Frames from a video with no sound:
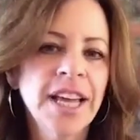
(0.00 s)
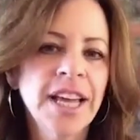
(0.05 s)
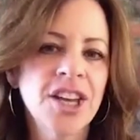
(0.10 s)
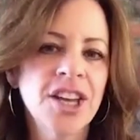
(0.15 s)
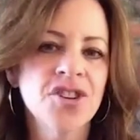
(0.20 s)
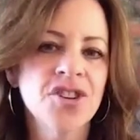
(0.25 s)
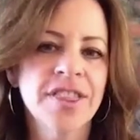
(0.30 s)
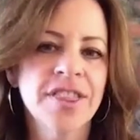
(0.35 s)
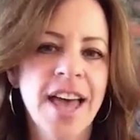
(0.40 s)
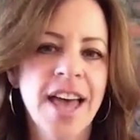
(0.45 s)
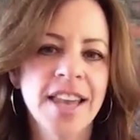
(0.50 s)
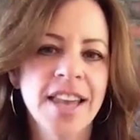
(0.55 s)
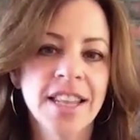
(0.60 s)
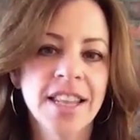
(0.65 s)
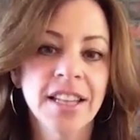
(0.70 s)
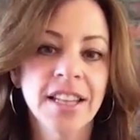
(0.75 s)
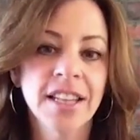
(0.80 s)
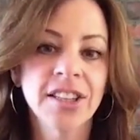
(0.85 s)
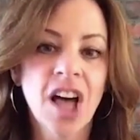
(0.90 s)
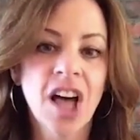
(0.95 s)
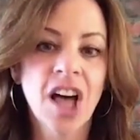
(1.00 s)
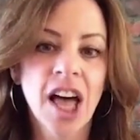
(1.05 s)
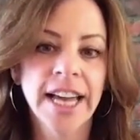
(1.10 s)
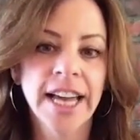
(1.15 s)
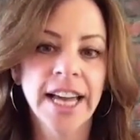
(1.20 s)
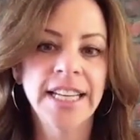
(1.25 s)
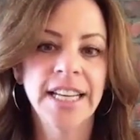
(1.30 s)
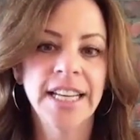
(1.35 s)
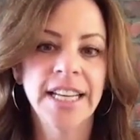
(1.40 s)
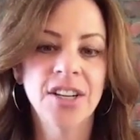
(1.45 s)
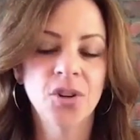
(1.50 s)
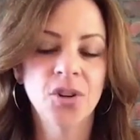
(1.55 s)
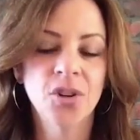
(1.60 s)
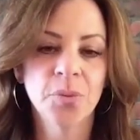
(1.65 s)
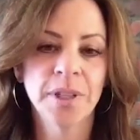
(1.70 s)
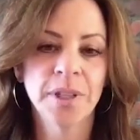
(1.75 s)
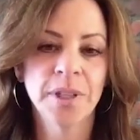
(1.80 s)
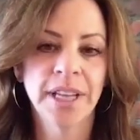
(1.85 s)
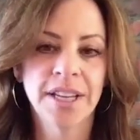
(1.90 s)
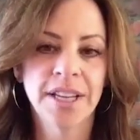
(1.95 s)
like you're at the end of the line in your
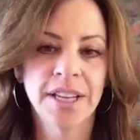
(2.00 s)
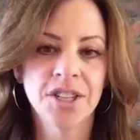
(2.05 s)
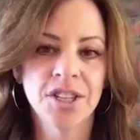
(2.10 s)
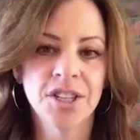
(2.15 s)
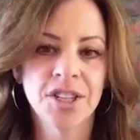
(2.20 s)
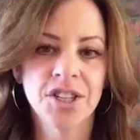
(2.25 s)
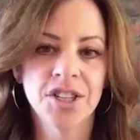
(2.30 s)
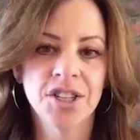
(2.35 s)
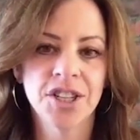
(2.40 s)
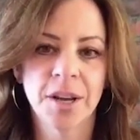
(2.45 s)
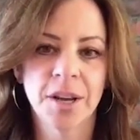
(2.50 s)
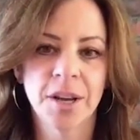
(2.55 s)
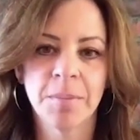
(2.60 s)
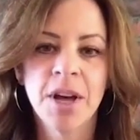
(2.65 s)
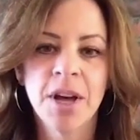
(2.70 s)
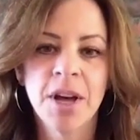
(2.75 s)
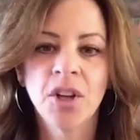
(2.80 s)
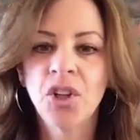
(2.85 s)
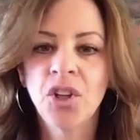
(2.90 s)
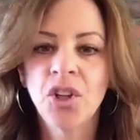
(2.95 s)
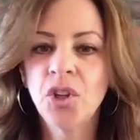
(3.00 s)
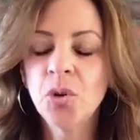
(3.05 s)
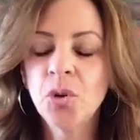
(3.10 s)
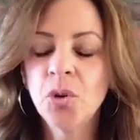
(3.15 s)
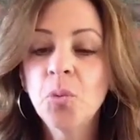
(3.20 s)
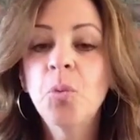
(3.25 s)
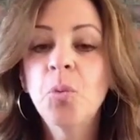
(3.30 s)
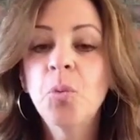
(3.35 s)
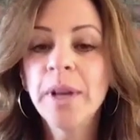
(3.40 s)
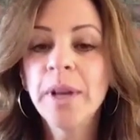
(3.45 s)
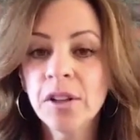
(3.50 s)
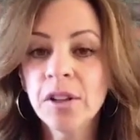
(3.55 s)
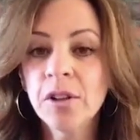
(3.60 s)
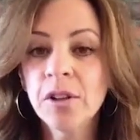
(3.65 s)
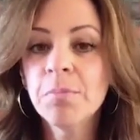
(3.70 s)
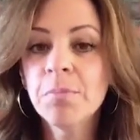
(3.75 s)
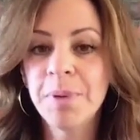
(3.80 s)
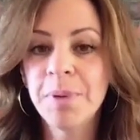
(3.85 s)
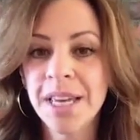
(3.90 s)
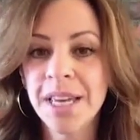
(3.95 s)
relationship, you
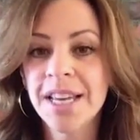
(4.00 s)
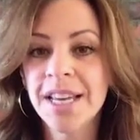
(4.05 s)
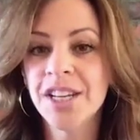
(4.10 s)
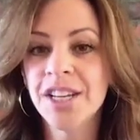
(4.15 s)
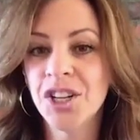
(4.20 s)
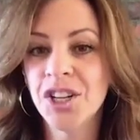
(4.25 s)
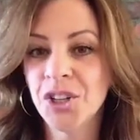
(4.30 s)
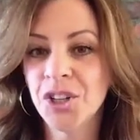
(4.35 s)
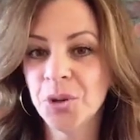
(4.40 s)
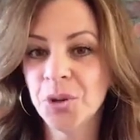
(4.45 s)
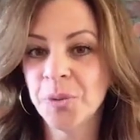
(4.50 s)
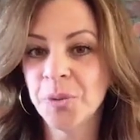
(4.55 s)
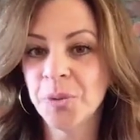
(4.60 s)
will be in a new